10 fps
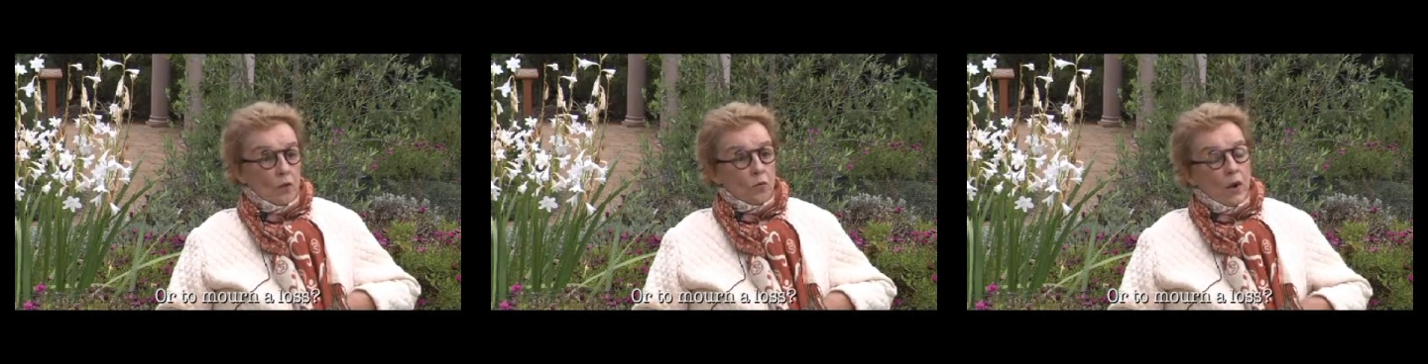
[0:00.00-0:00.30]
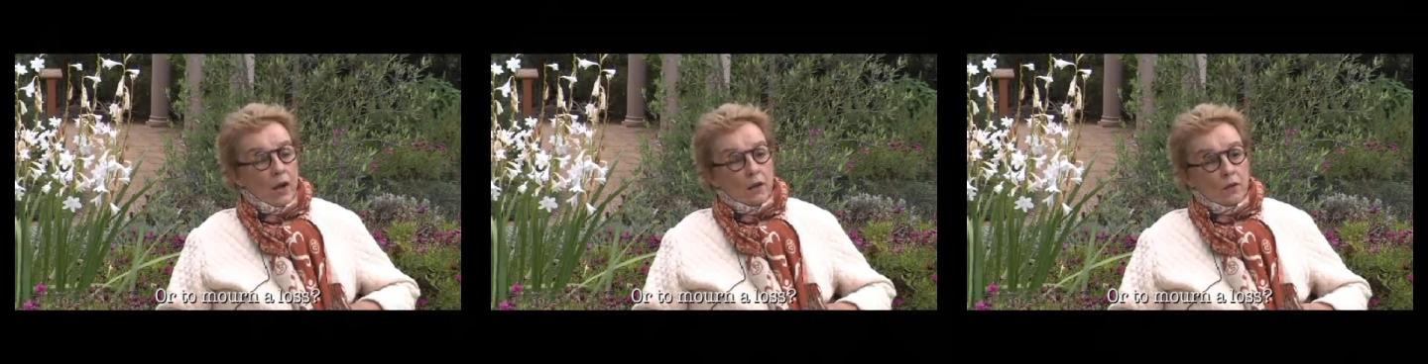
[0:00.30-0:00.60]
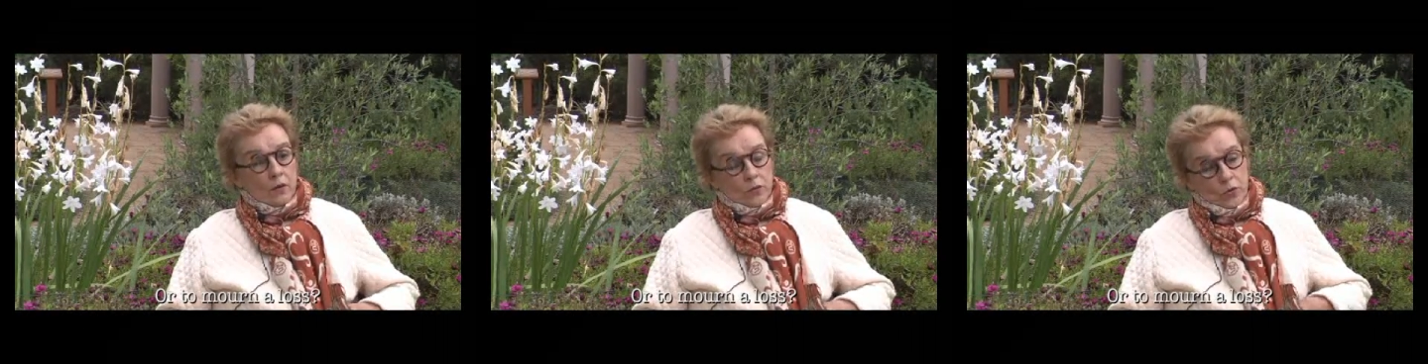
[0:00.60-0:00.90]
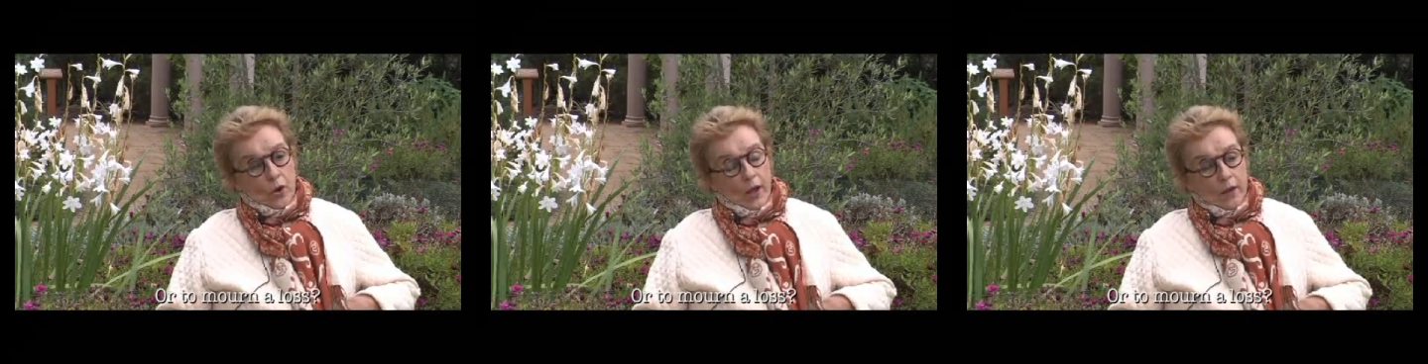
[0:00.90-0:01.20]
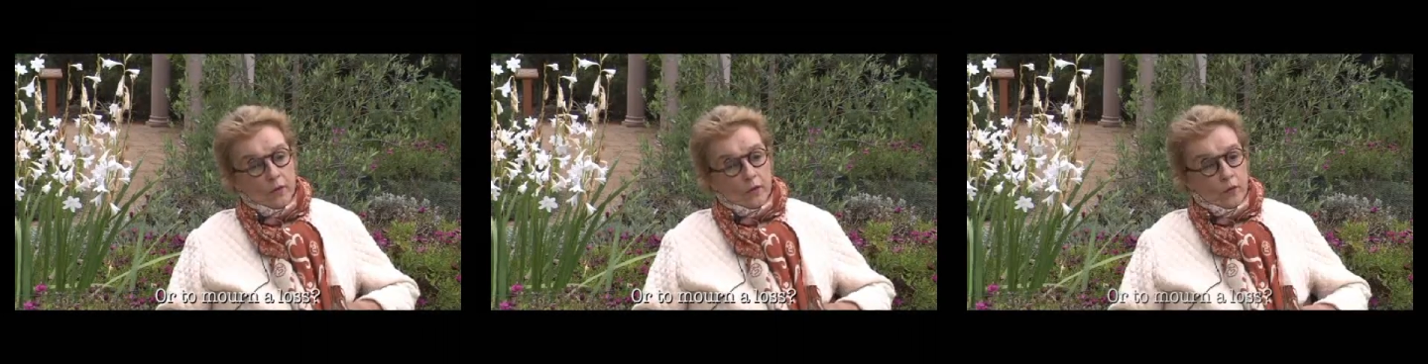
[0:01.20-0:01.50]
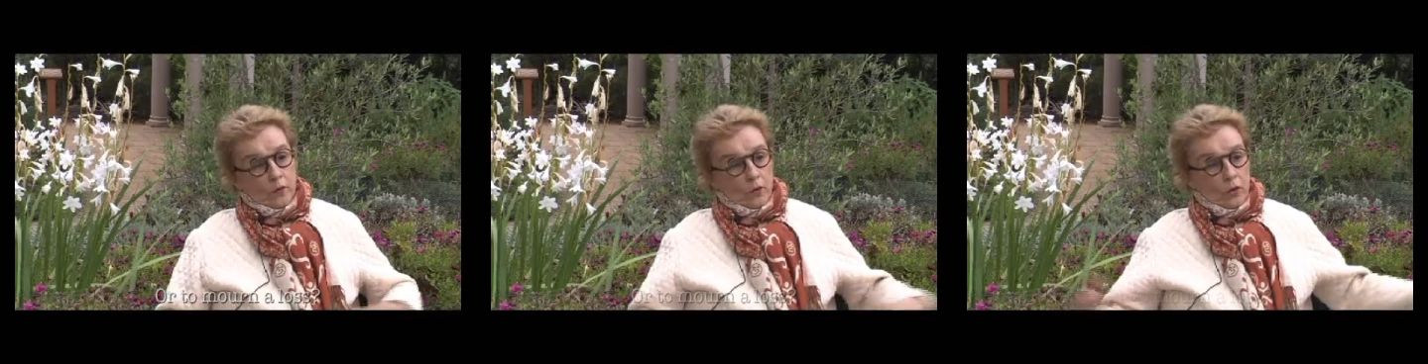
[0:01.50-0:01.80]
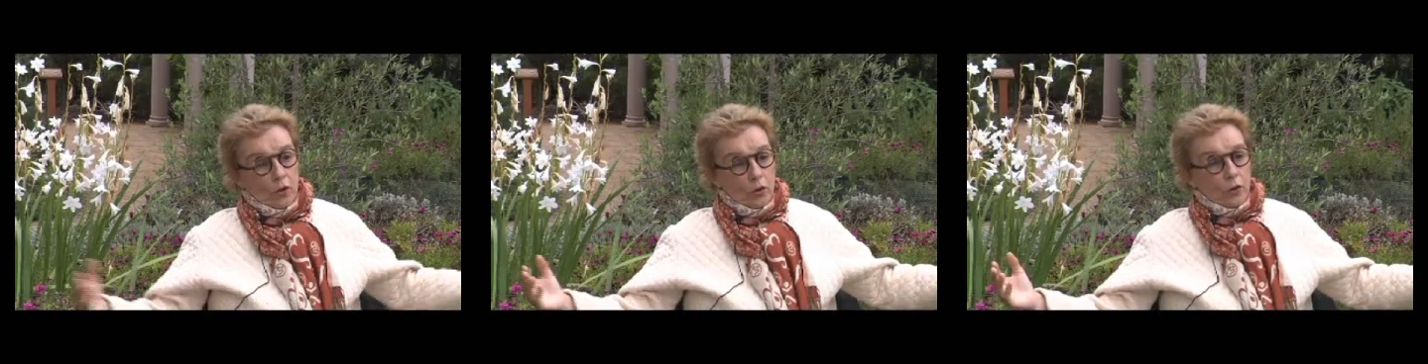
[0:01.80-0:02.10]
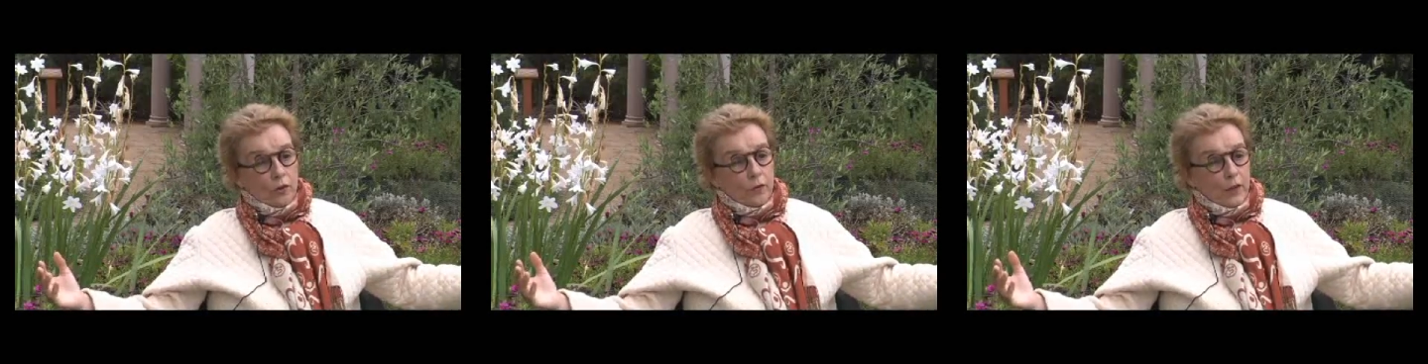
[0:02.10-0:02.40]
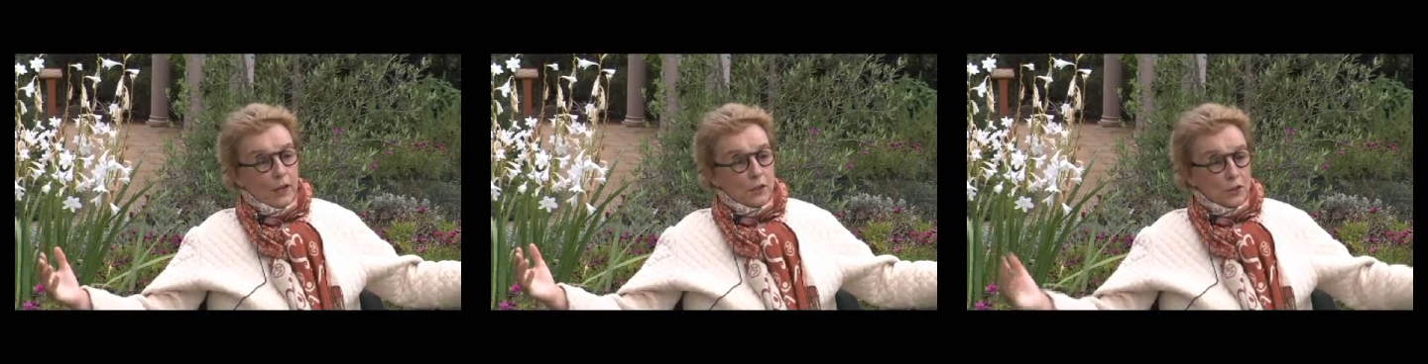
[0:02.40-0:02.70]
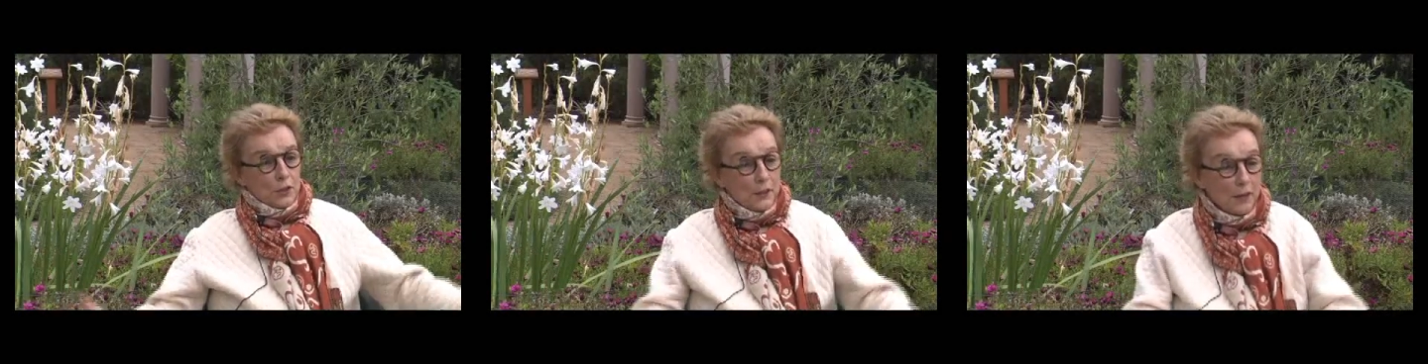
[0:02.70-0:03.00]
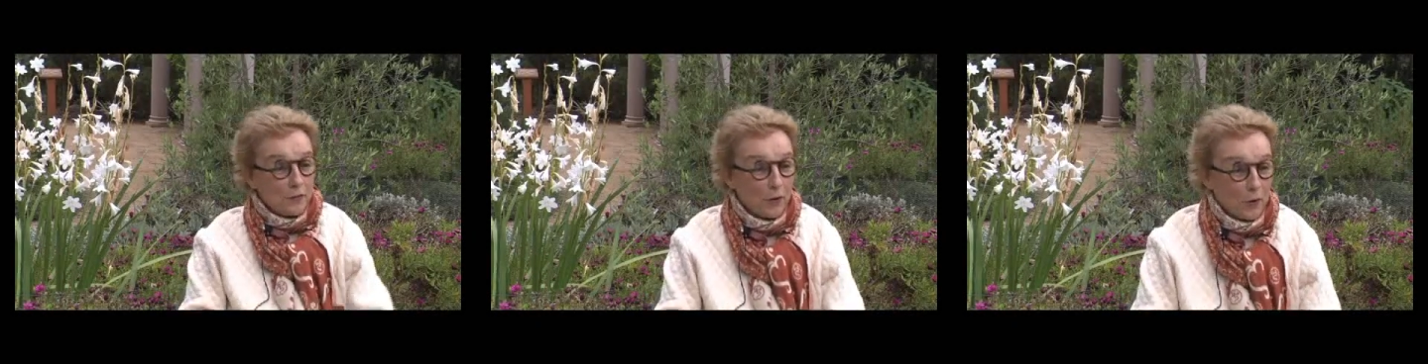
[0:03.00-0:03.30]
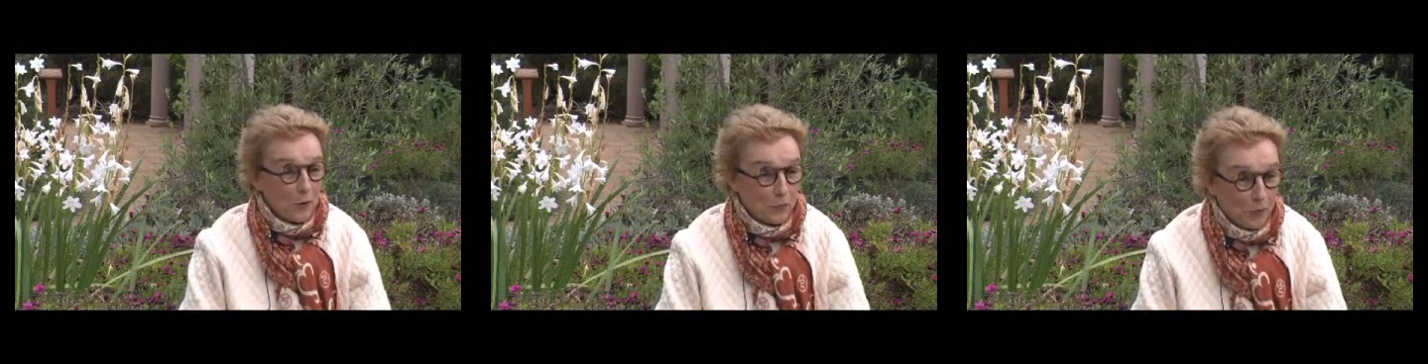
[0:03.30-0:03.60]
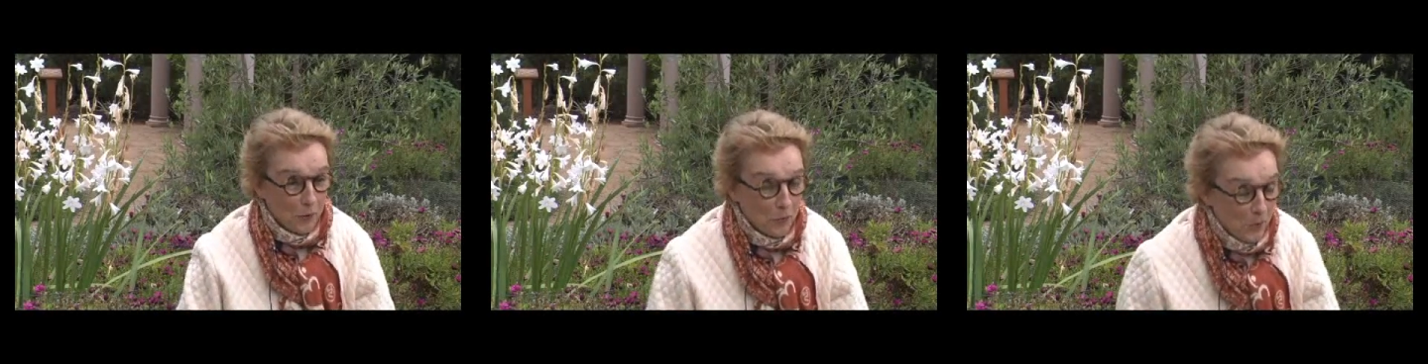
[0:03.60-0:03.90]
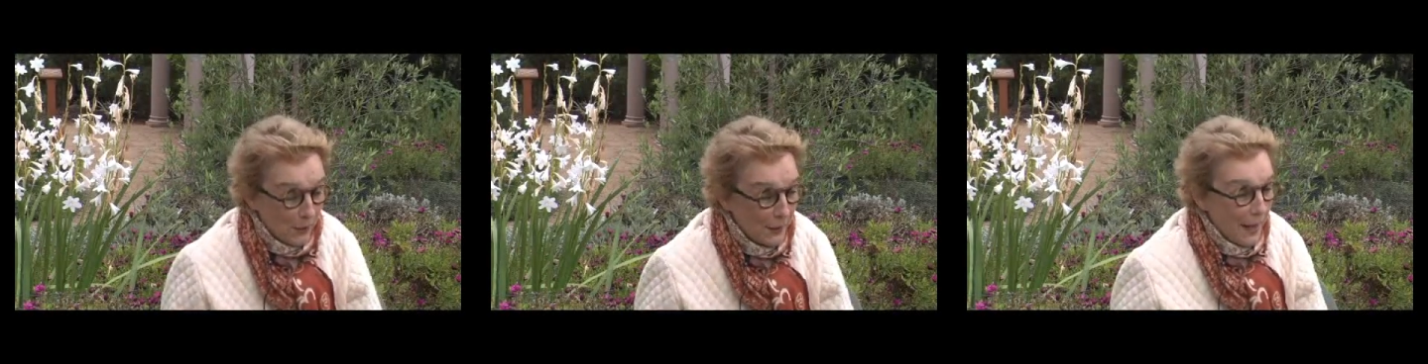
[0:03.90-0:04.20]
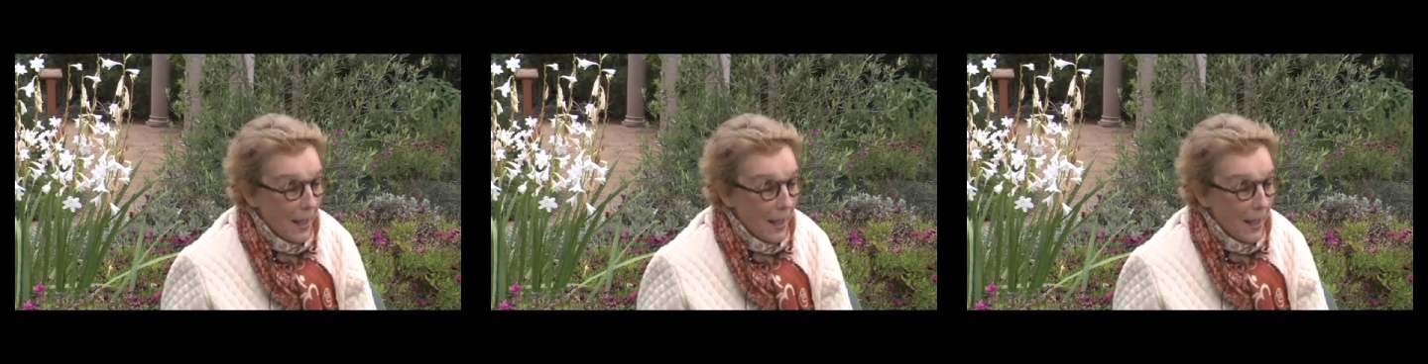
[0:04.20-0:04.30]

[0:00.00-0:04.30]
Well, you have a longer vacation for one.